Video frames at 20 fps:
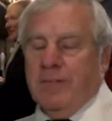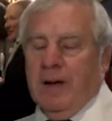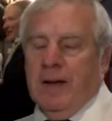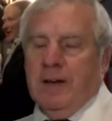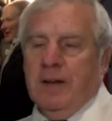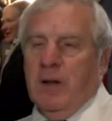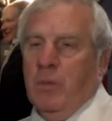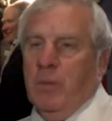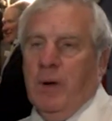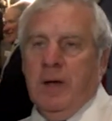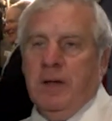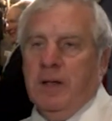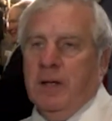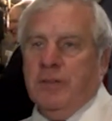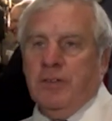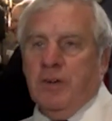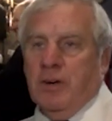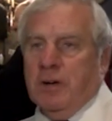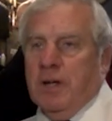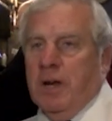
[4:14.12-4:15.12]
grand a week, you're
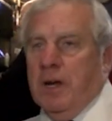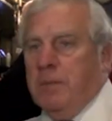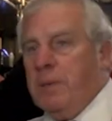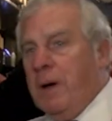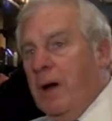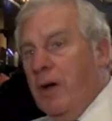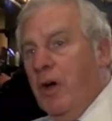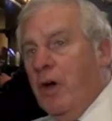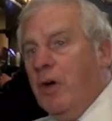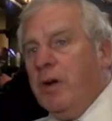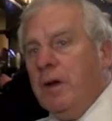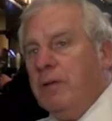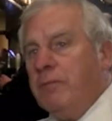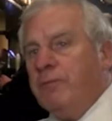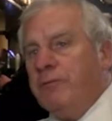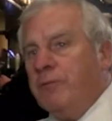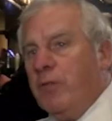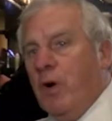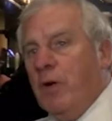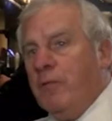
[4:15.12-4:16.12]
talking about earning
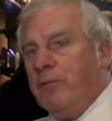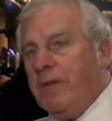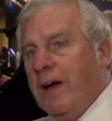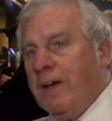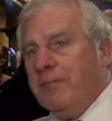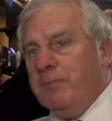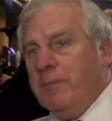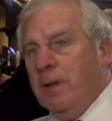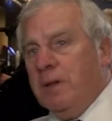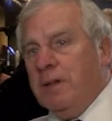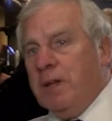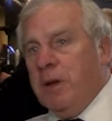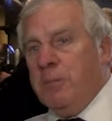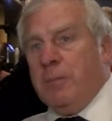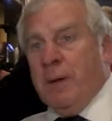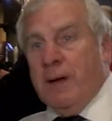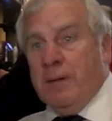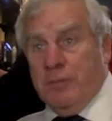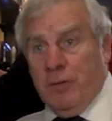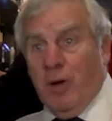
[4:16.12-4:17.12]
£4 or £5 million
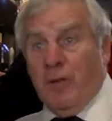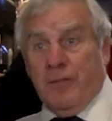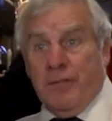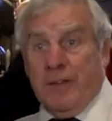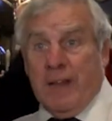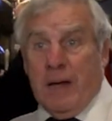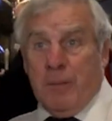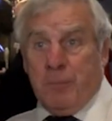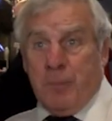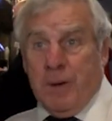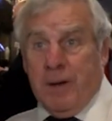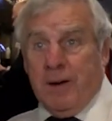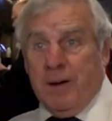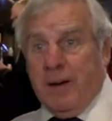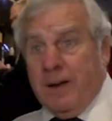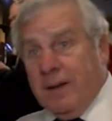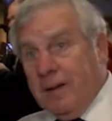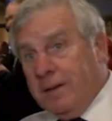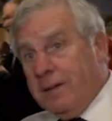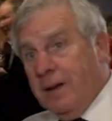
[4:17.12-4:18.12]
over that
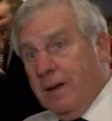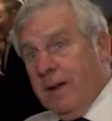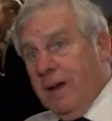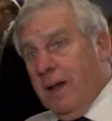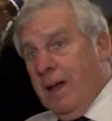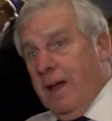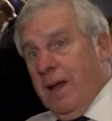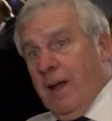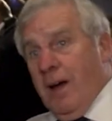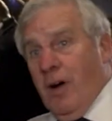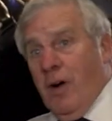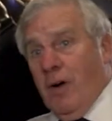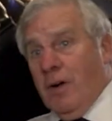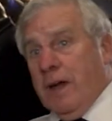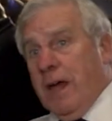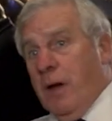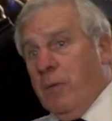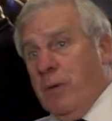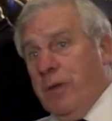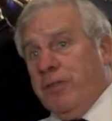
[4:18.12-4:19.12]
period.
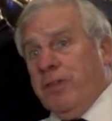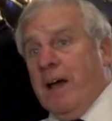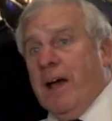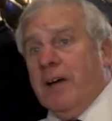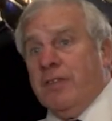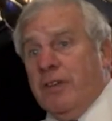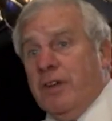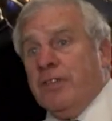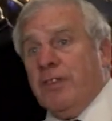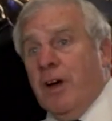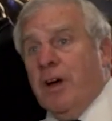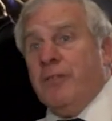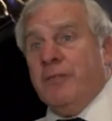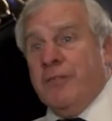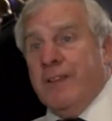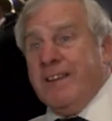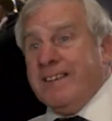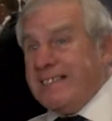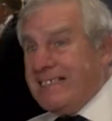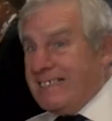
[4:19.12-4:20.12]
Okay, with taxes off,
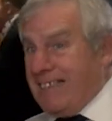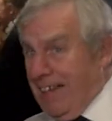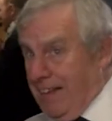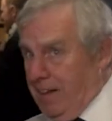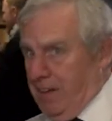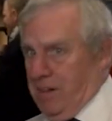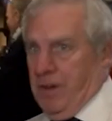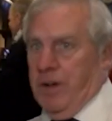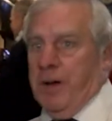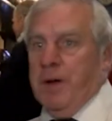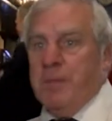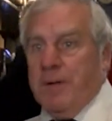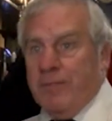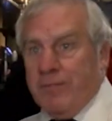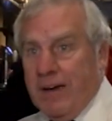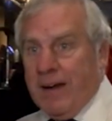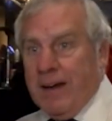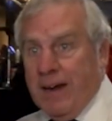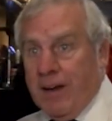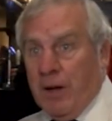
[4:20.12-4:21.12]
they're still going to be
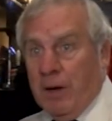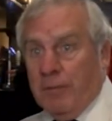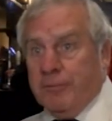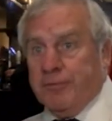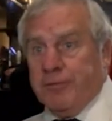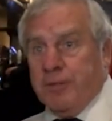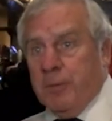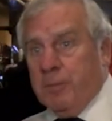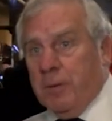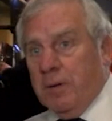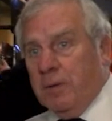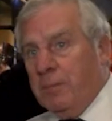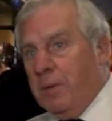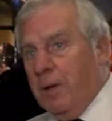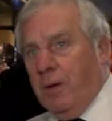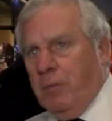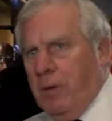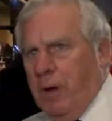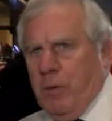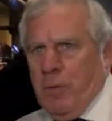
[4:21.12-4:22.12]
very comfortable,
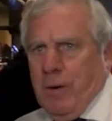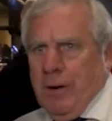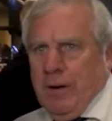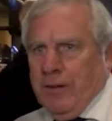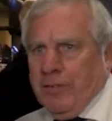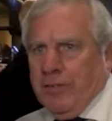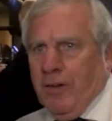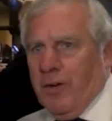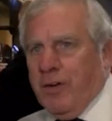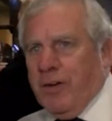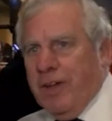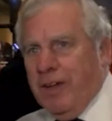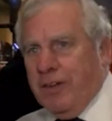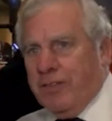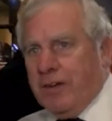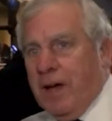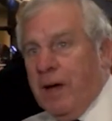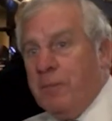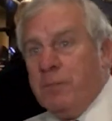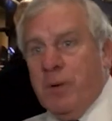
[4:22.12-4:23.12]
but we weren't as lucky as
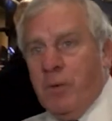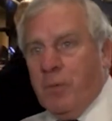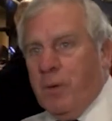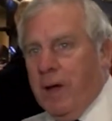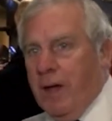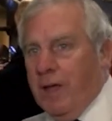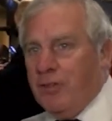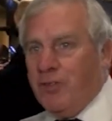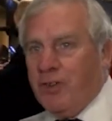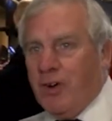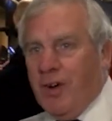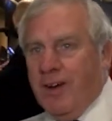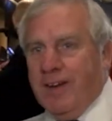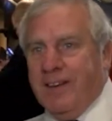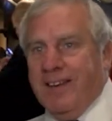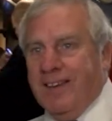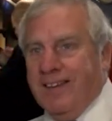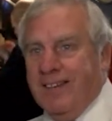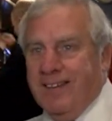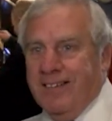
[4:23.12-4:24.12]
that, but we enjoyed
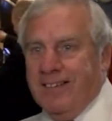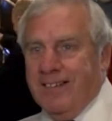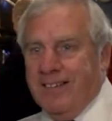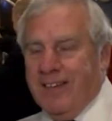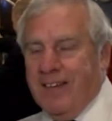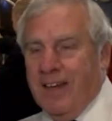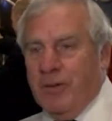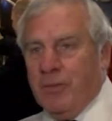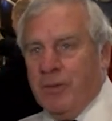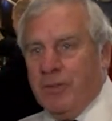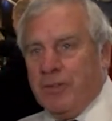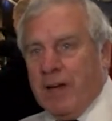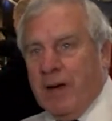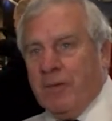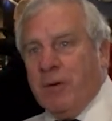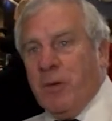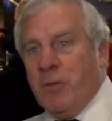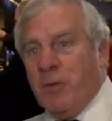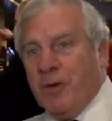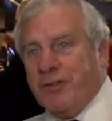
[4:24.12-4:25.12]
it. That was
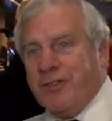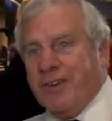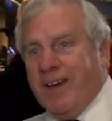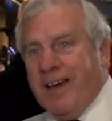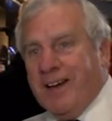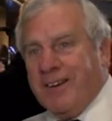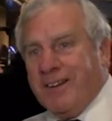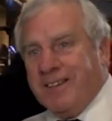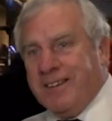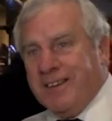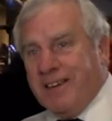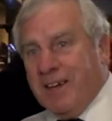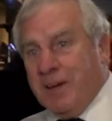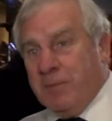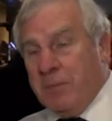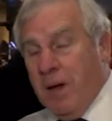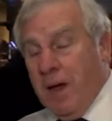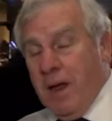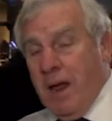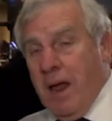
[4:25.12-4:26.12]
how it was at our
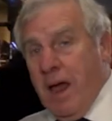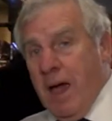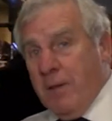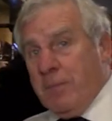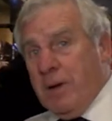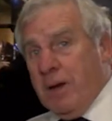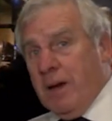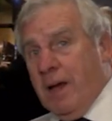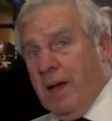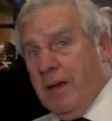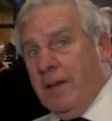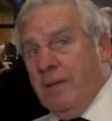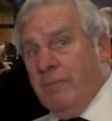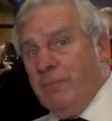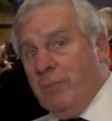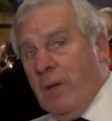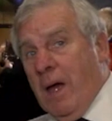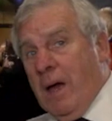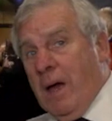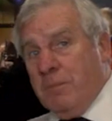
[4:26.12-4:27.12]
time. I mean,
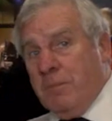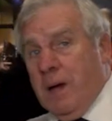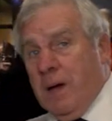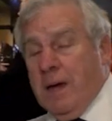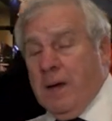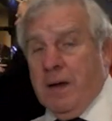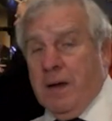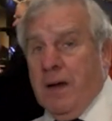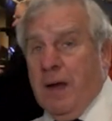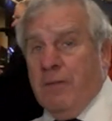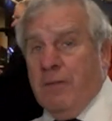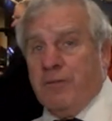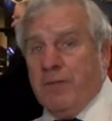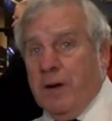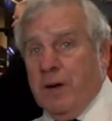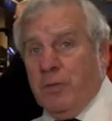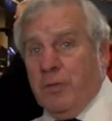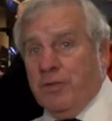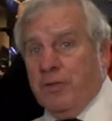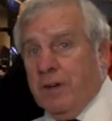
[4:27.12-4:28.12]
my great
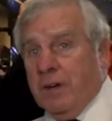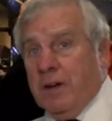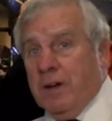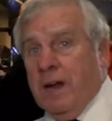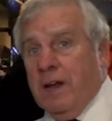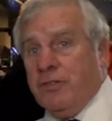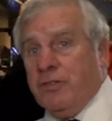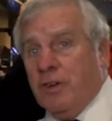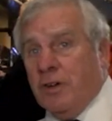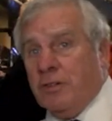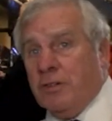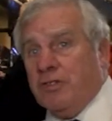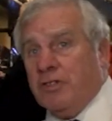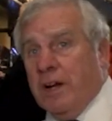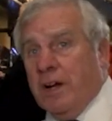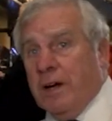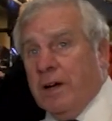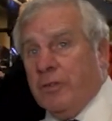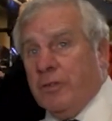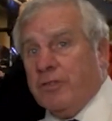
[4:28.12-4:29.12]
friend was the great John
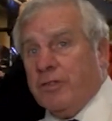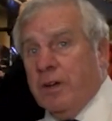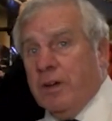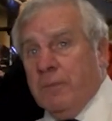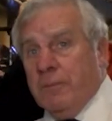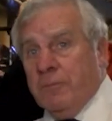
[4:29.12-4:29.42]
Charles,